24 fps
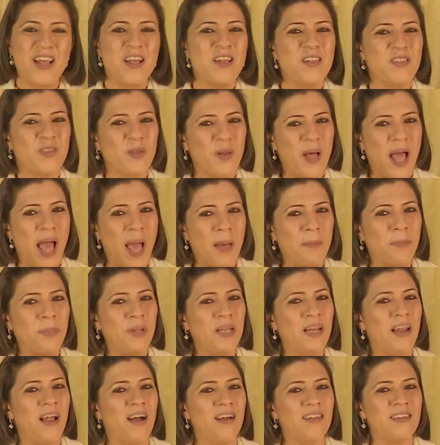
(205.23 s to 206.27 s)
So happy
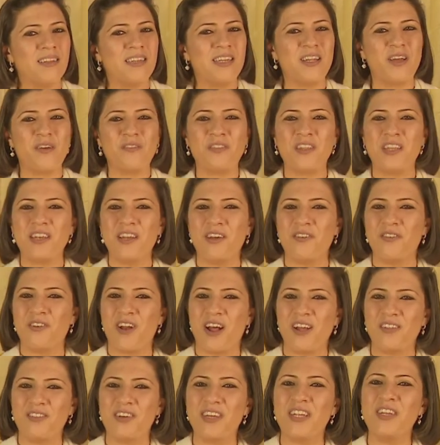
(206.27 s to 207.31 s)
last day of the
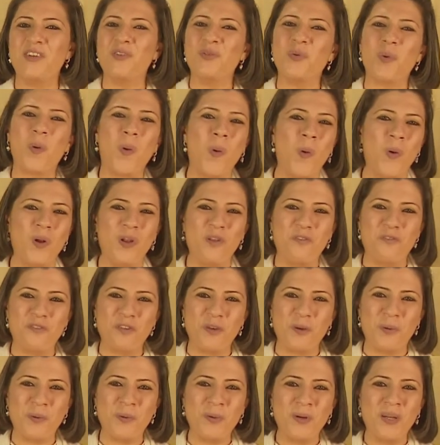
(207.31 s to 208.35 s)
Navratri to all of
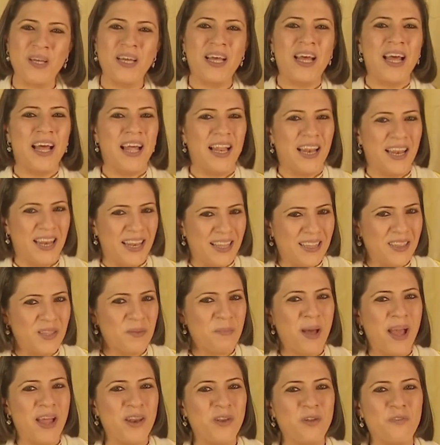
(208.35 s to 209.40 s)
you. Let the
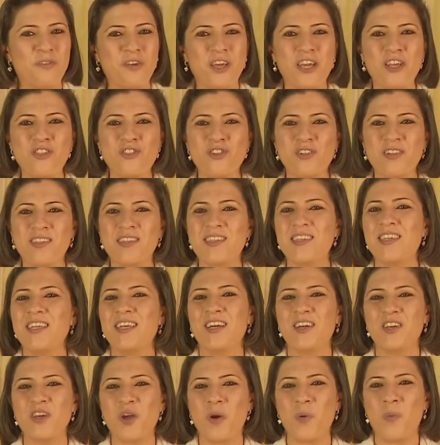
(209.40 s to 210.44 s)
band of angels steer
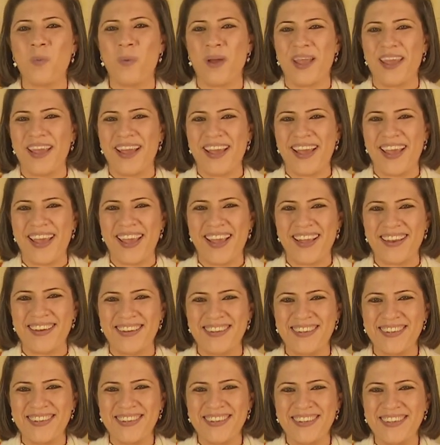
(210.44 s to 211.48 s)
your way ahead.
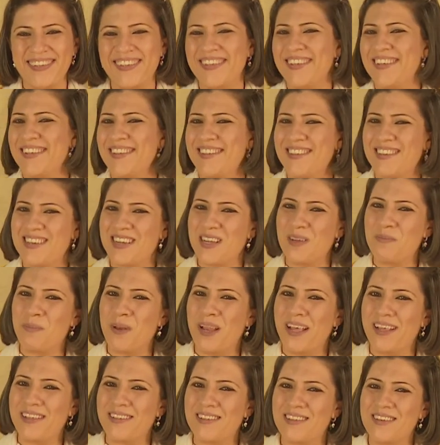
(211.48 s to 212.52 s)
Stay
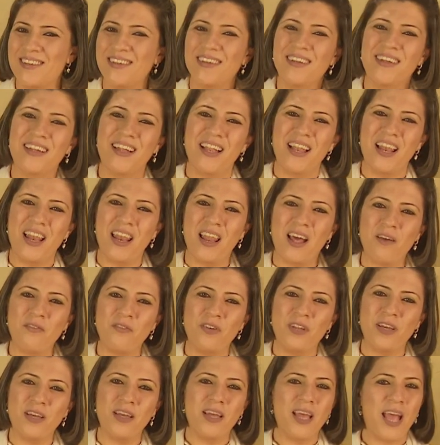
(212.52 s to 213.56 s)
blessed,
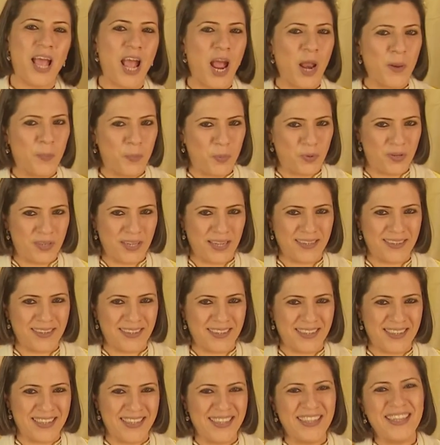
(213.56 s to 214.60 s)
loved and
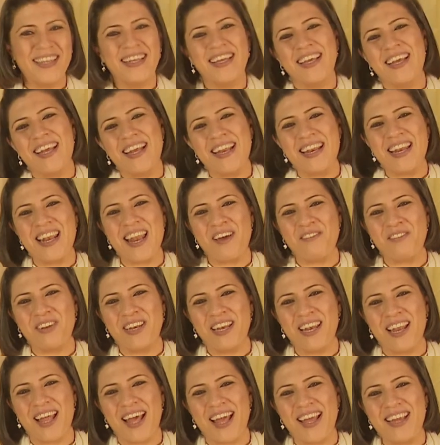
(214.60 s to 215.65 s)
protected in love
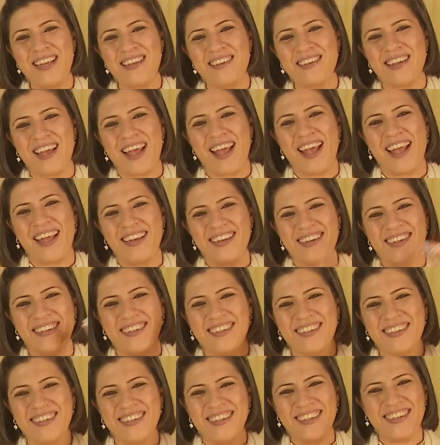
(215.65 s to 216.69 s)
and light, and
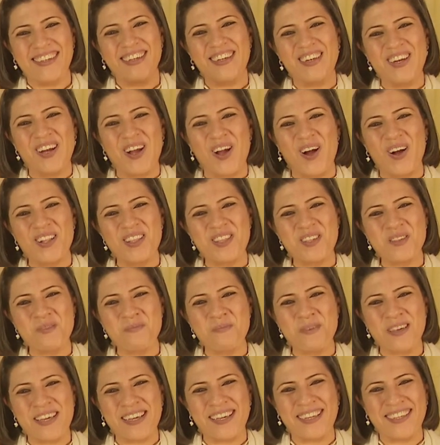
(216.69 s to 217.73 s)

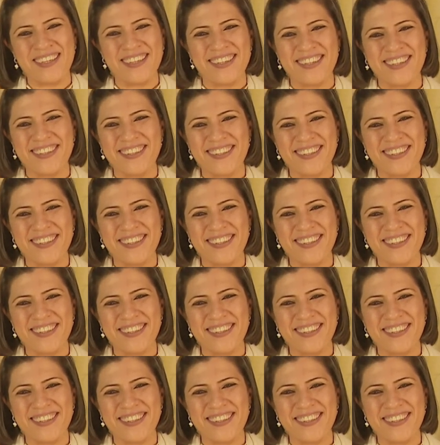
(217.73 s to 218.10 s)
Godspeed.